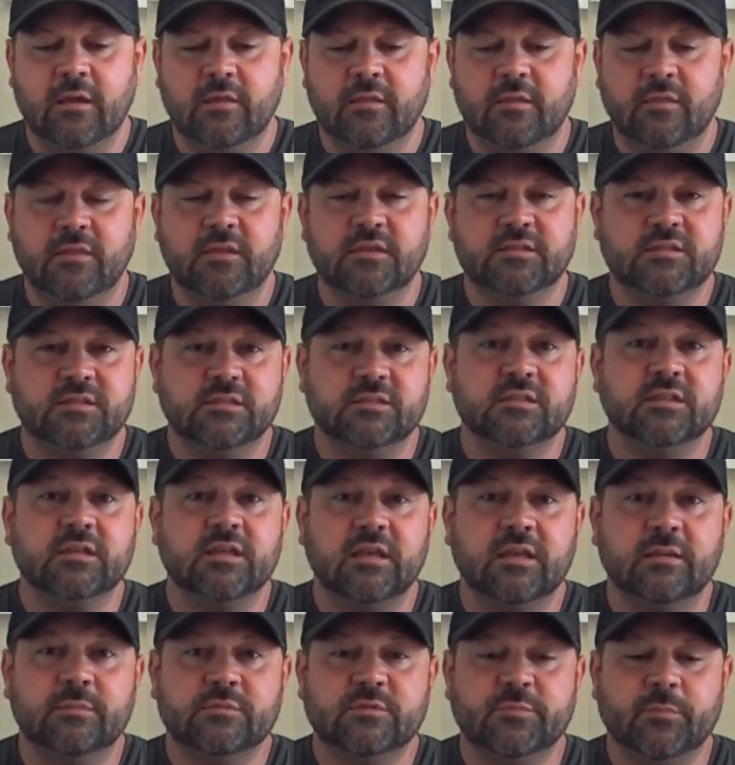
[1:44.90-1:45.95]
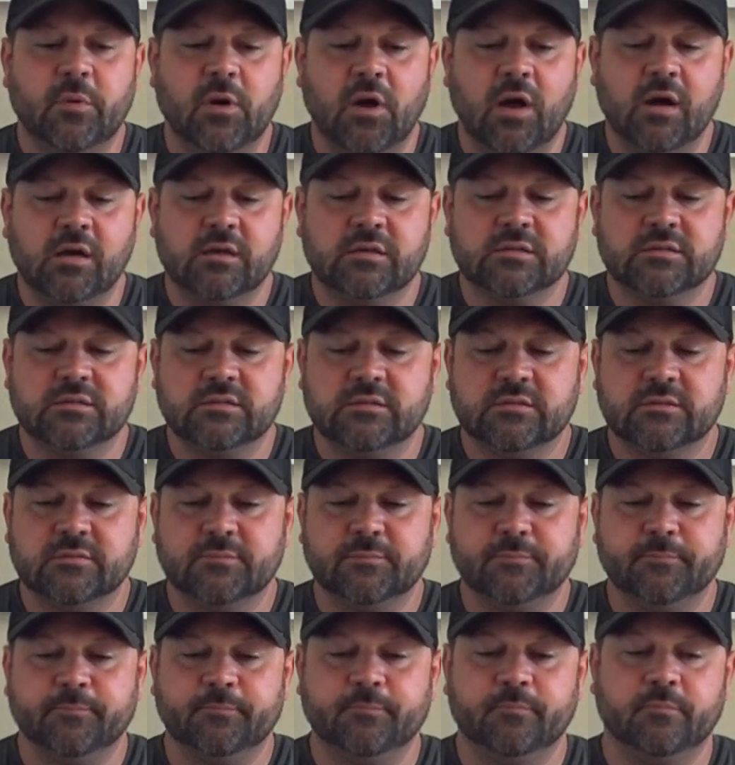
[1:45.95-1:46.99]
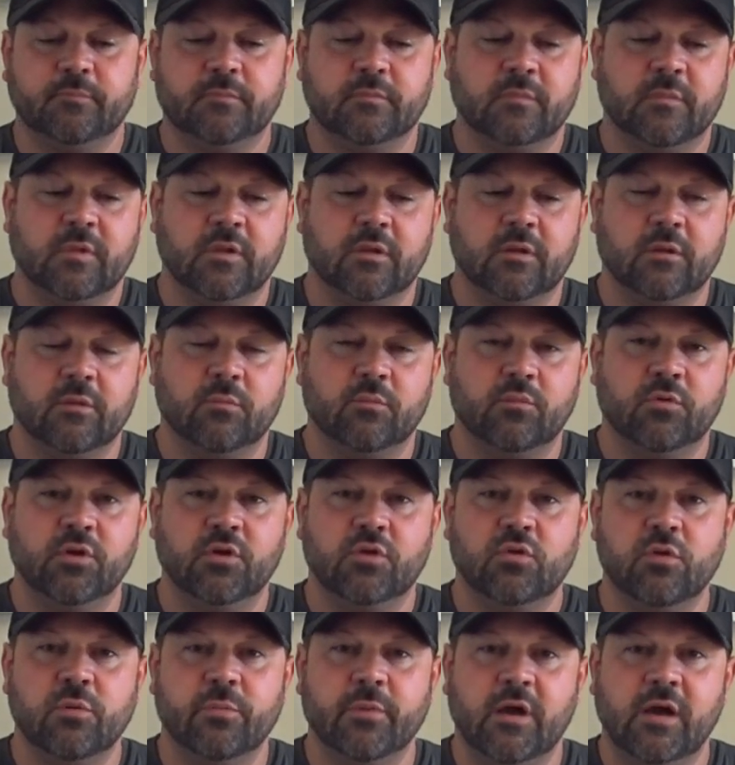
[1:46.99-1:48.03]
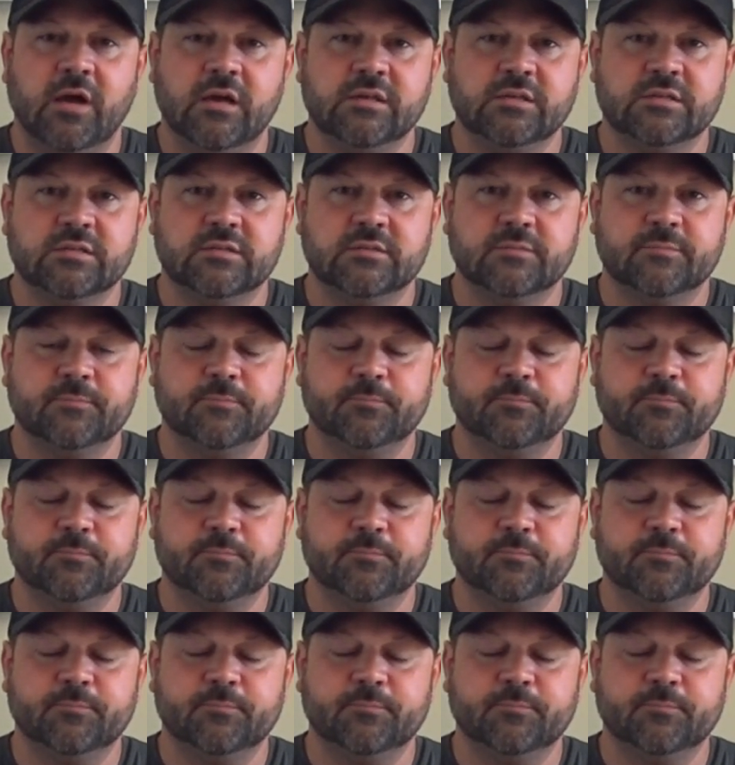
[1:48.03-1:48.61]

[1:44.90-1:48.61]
This is the Gibbs box. Pretty cool box.